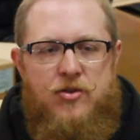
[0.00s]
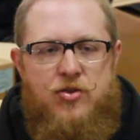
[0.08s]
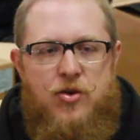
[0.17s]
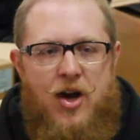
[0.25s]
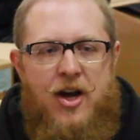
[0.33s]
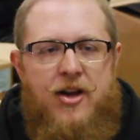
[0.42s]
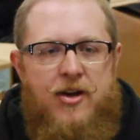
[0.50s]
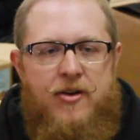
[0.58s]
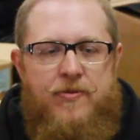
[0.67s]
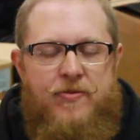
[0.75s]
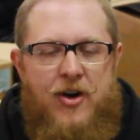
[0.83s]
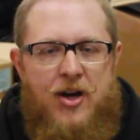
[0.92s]
try to
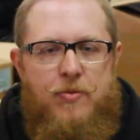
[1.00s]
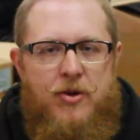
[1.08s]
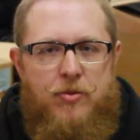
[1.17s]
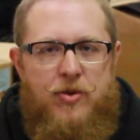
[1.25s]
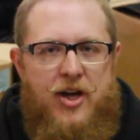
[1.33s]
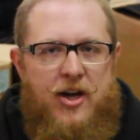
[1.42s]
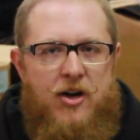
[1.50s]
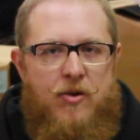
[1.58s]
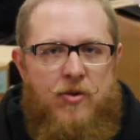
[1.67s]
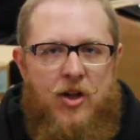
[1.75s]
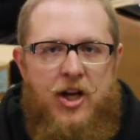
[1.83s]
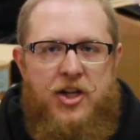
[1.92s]
find people that are
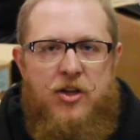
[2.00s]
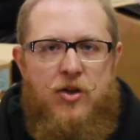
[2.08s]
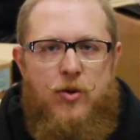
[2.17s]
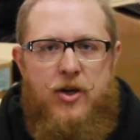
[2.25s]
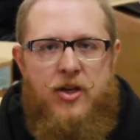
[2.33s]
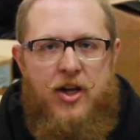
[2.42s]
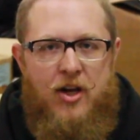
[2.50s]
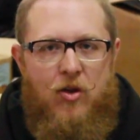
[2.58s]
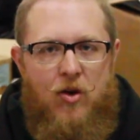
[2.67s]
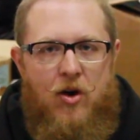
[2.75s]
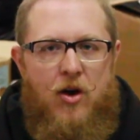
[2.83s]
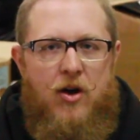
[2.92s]
like you, and you get
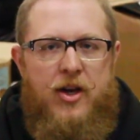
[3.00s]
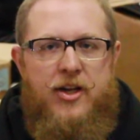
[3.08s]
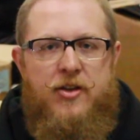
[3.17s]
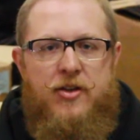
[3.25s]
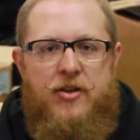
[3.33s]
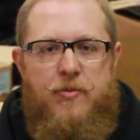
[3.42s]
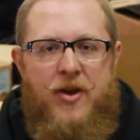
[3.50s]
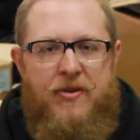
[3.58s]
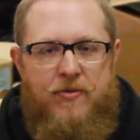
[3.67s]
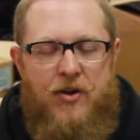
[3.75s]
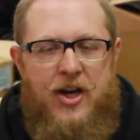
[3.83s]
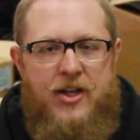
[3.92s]
along and you make
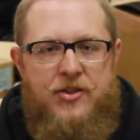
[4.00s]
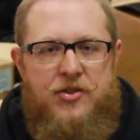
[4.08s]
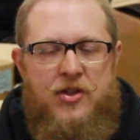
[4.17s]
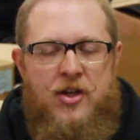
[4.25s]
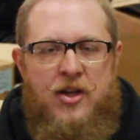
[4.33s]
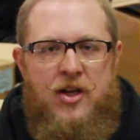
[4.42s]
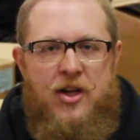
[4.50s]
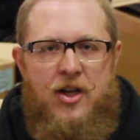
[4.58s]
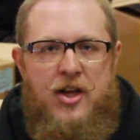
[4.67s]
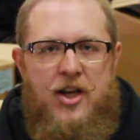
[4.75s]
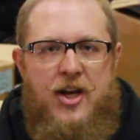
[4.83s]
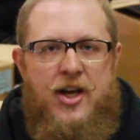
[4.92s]
friends,
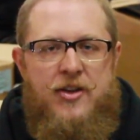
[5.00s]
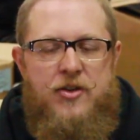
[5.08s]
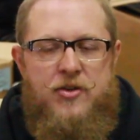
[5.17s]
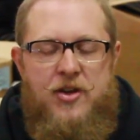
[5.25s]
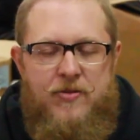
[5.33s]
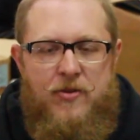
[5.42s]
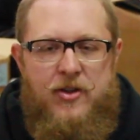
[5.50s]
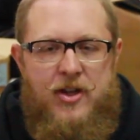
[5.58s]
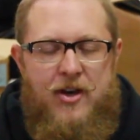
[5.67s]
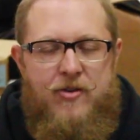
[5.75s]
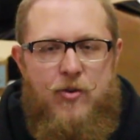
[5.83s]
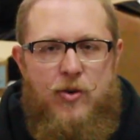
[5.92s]
and they're different
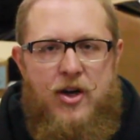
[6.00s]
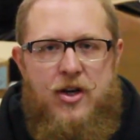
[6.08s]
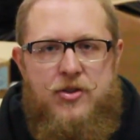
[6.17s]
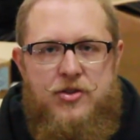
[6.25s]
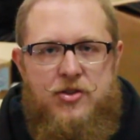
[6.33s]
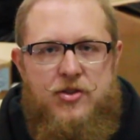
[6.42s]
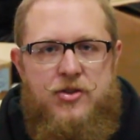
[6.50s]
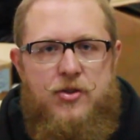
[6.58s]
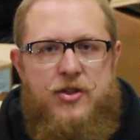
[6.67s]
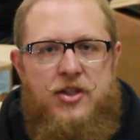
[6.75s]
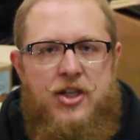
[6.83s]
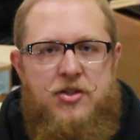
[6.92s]
than everyone else. So
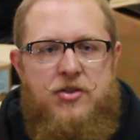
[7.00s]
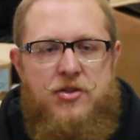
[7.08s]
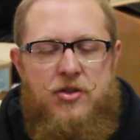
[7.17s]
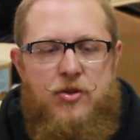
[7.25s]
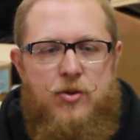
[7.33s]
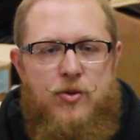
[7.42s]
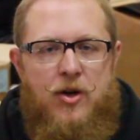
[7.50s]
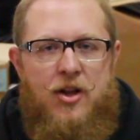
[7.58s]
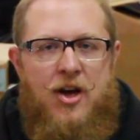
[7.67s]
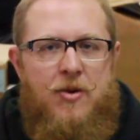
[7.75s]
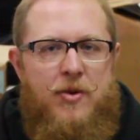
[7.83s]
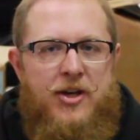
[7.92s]
it teaches you a
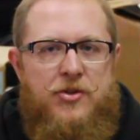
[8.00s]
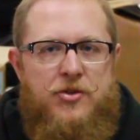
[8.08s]
lot about